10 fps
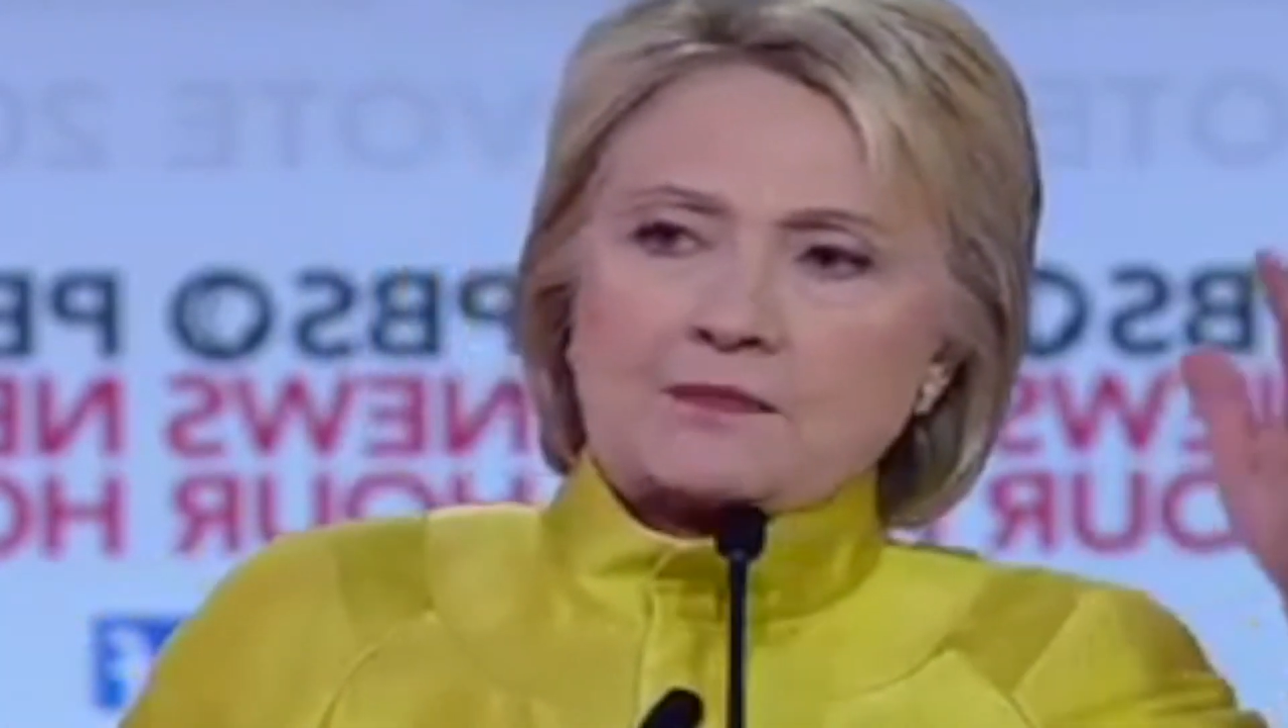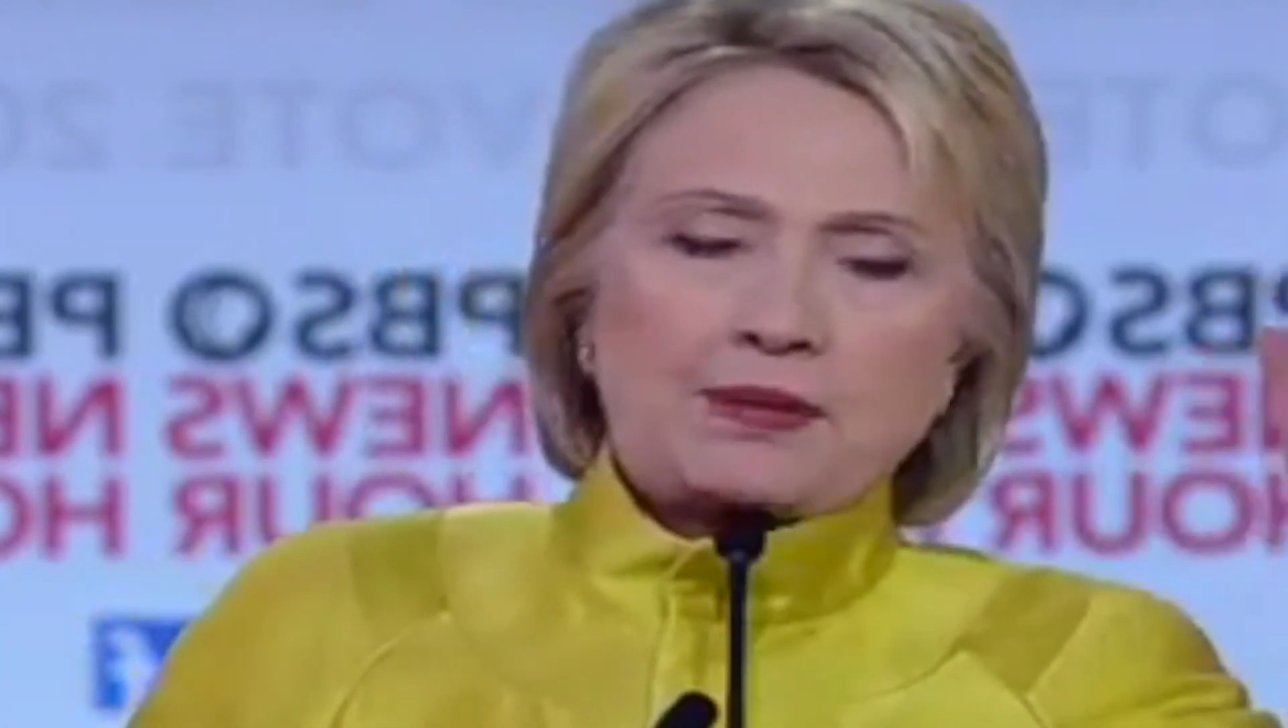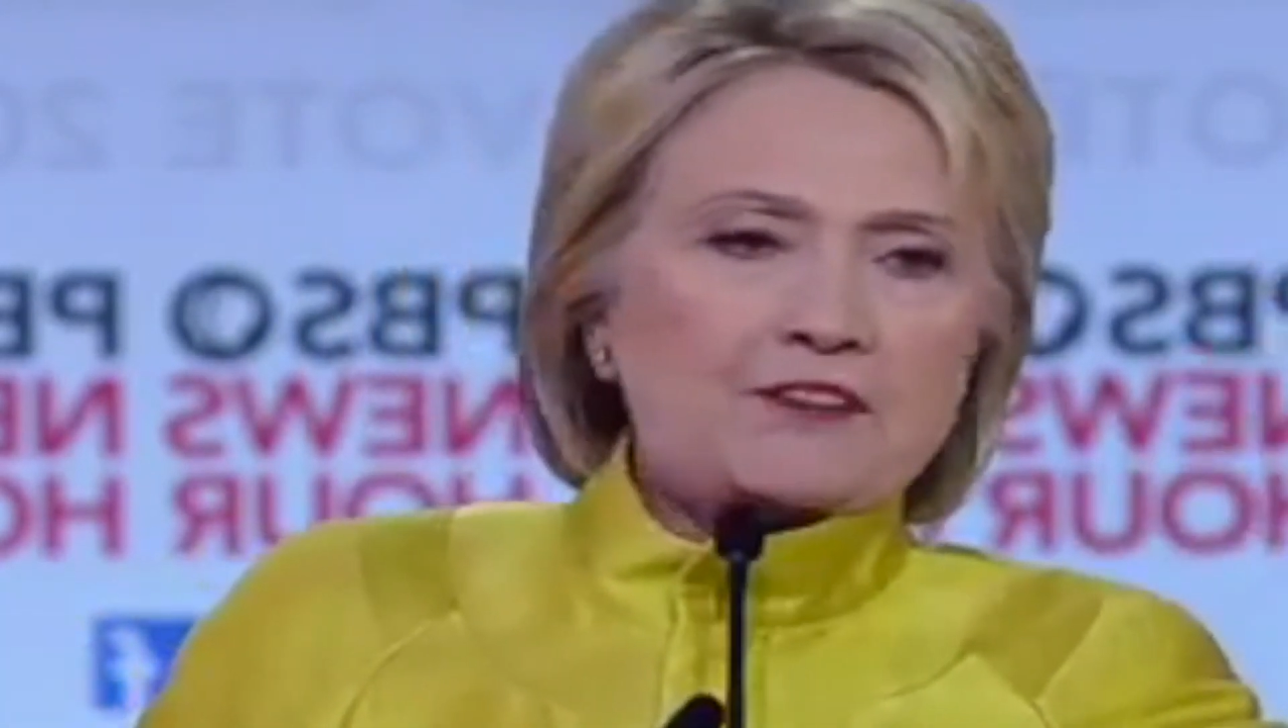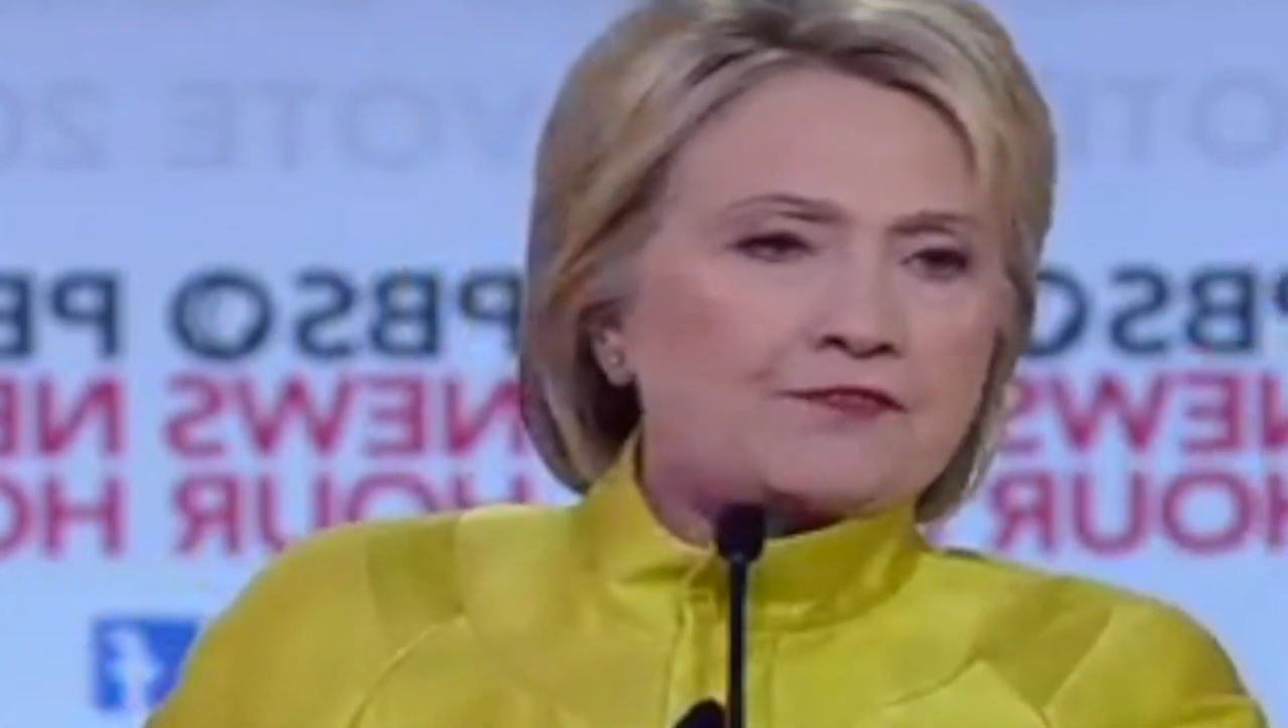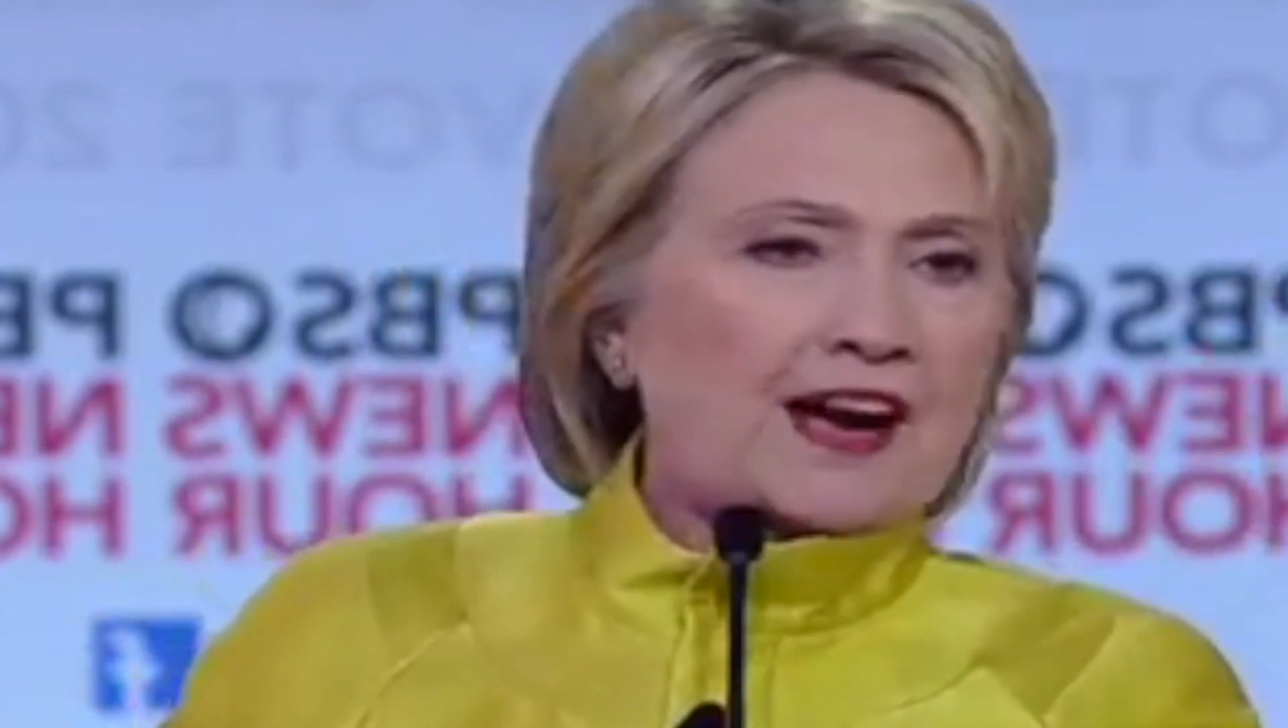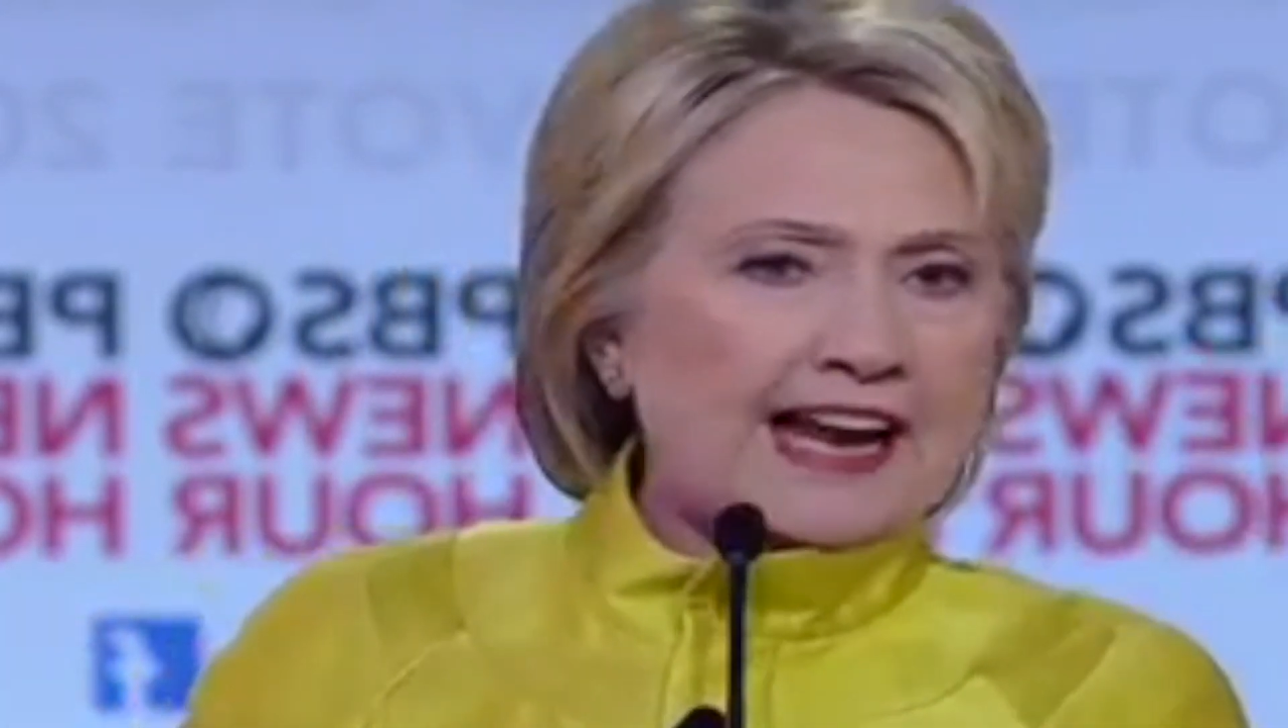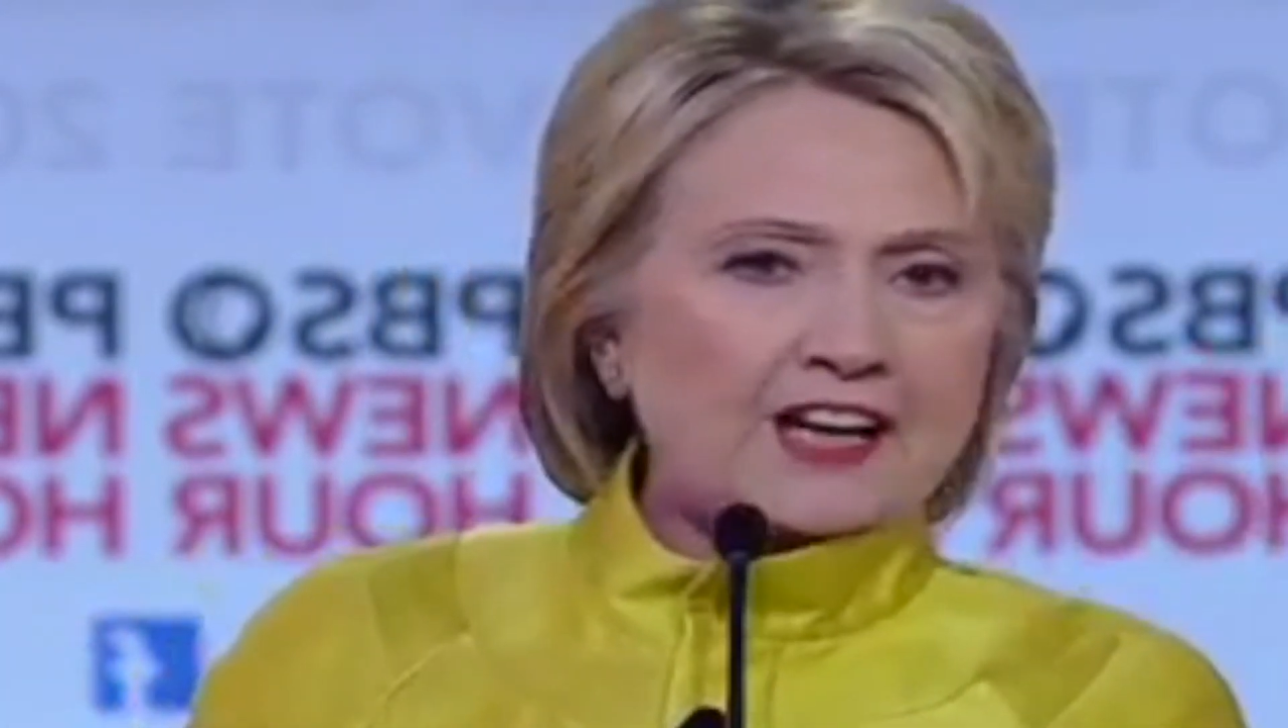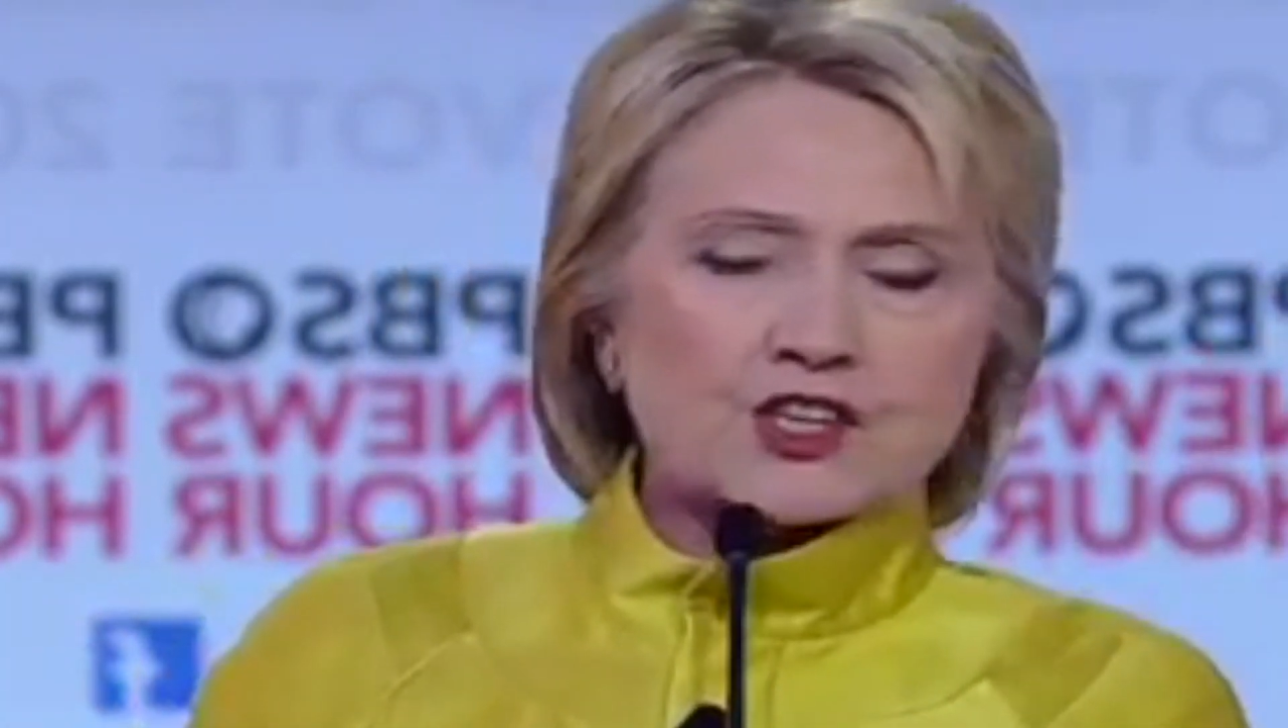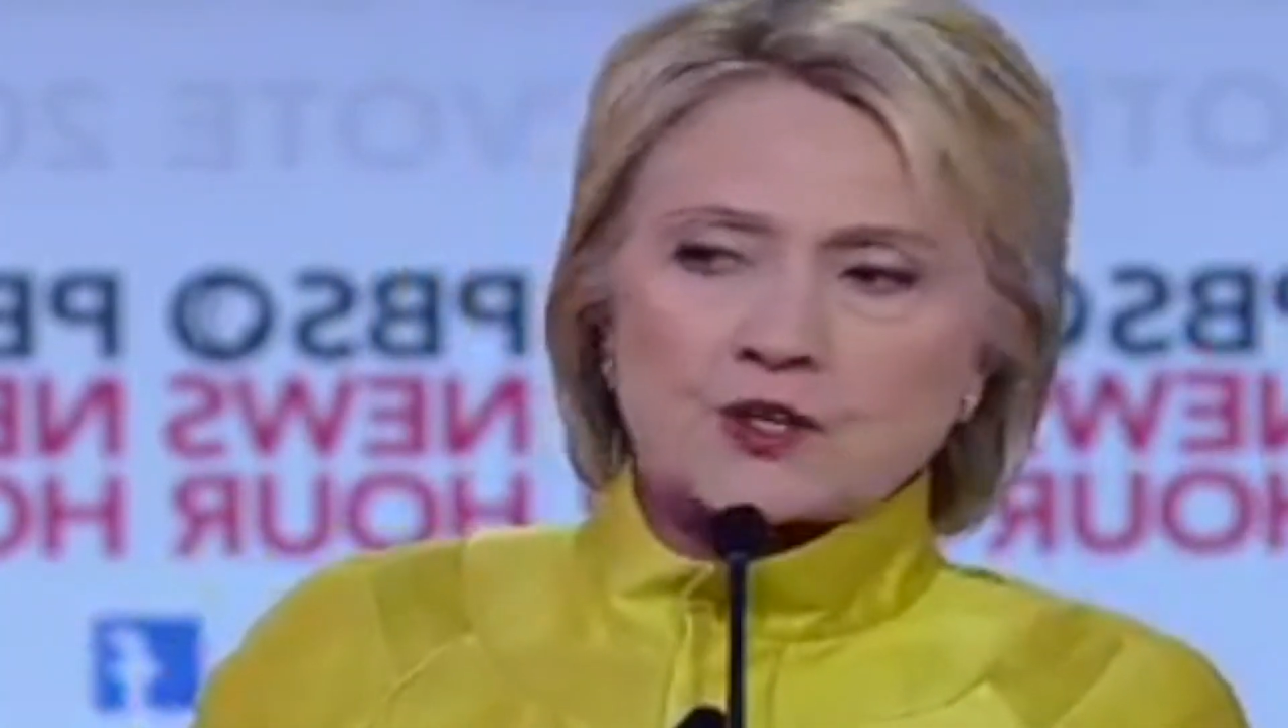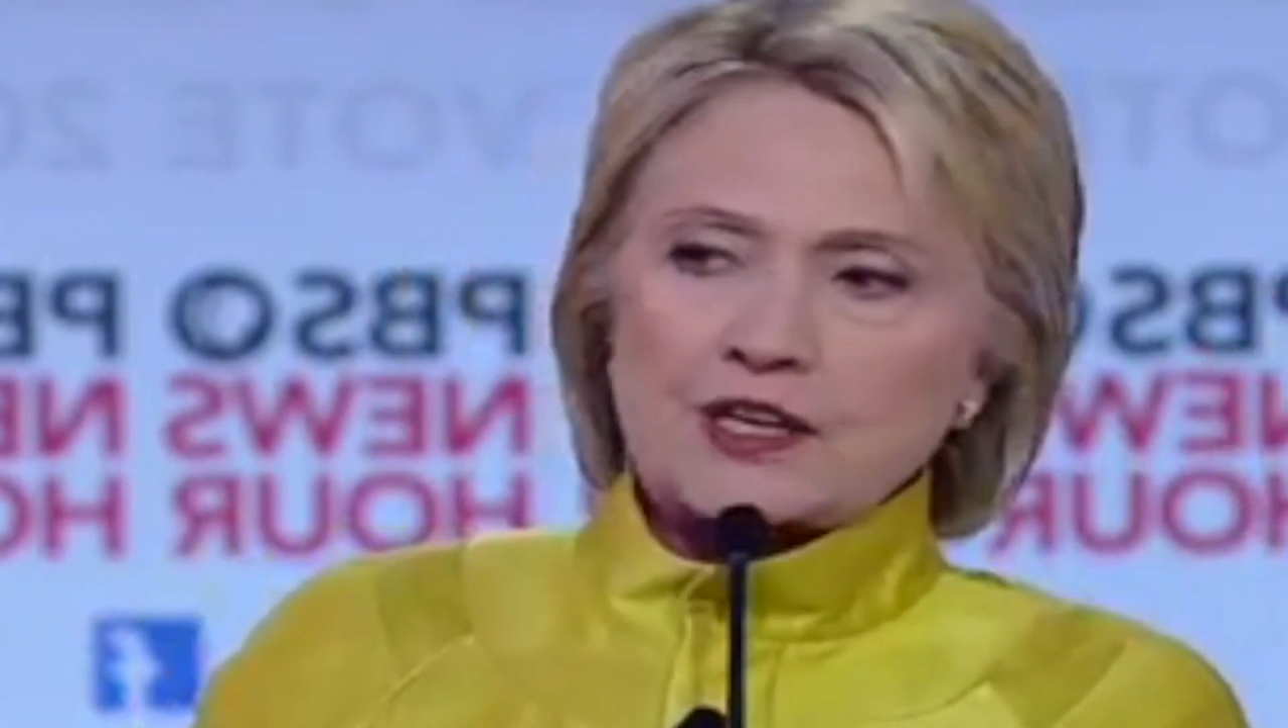and big financial